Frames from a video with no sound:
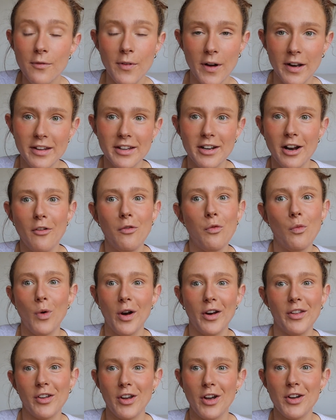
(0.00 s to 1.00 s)
funnily enough,
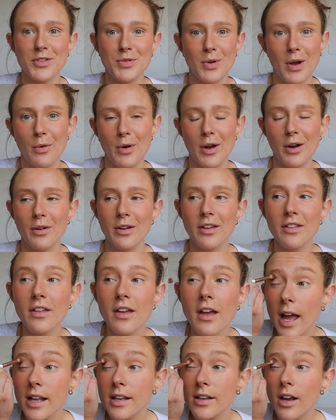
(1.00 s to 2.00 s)
one of the girls who I work with.
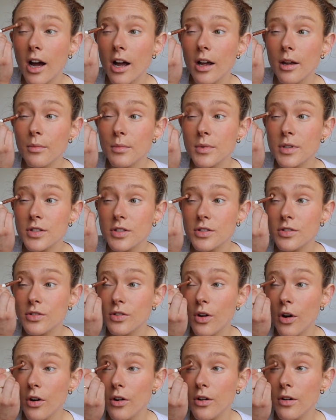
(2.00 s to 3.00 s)
And I'm
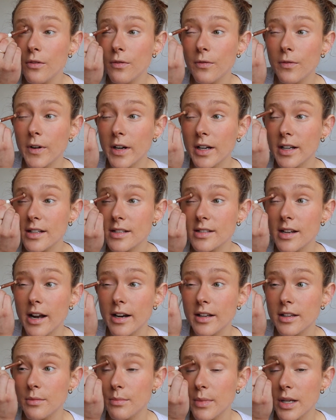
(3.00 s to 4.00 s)
so freaking
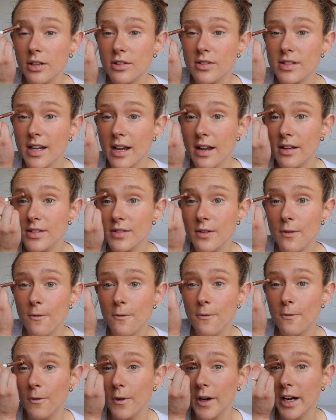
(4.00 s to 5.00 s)
excited. The menu sounds
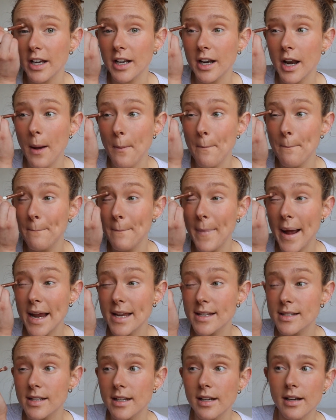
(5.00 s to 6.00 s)
freaking
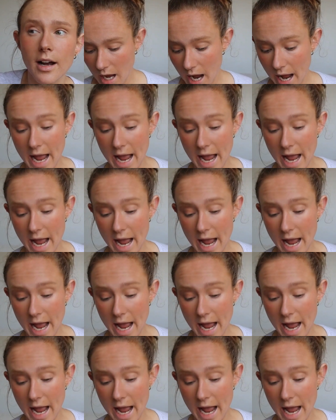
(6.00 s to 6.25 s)
amazing.